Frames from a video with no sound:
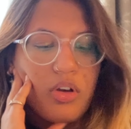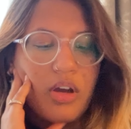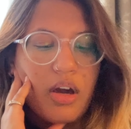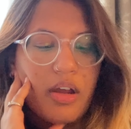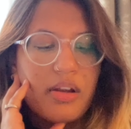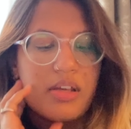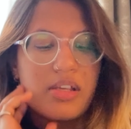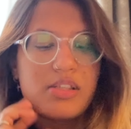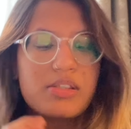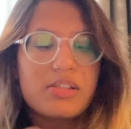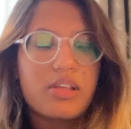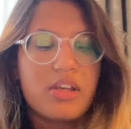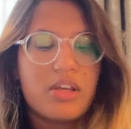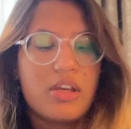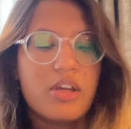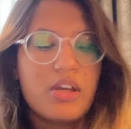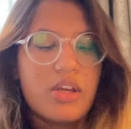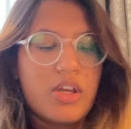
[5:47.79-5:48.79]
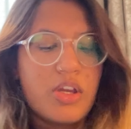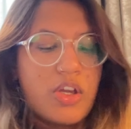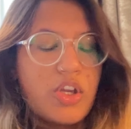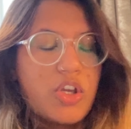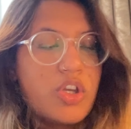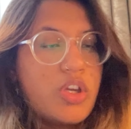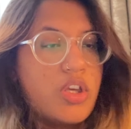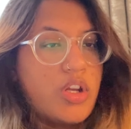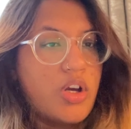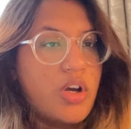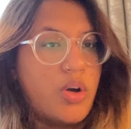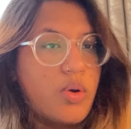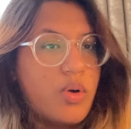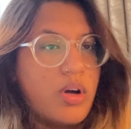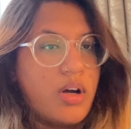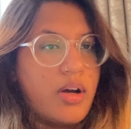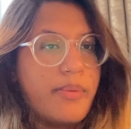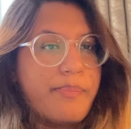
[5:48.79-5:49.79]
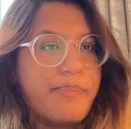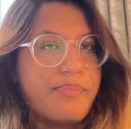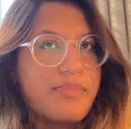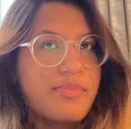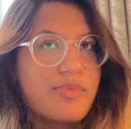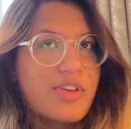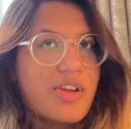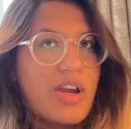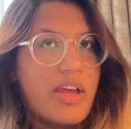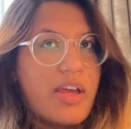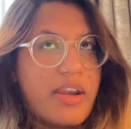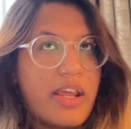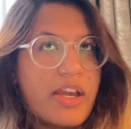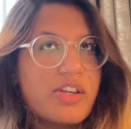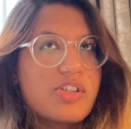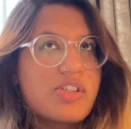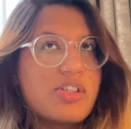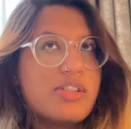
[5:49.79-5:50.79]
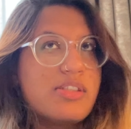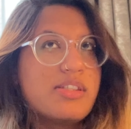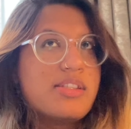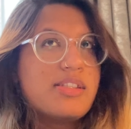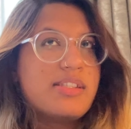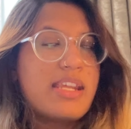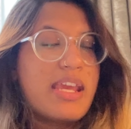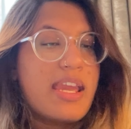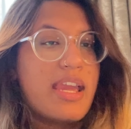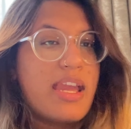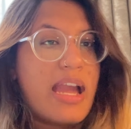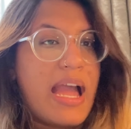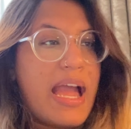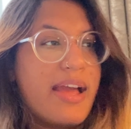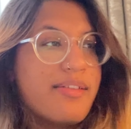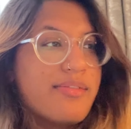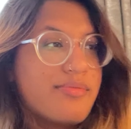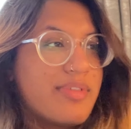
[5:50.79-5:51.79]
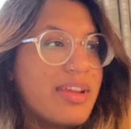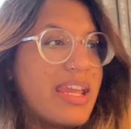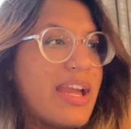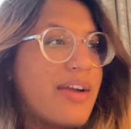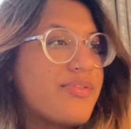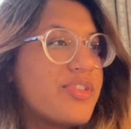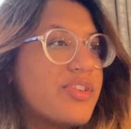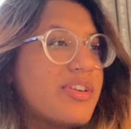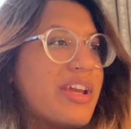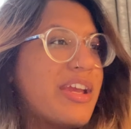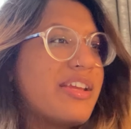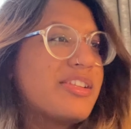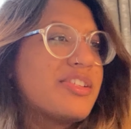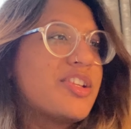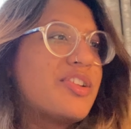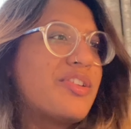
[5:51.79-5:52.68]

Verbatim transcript: God has you know, um, connections day day after day.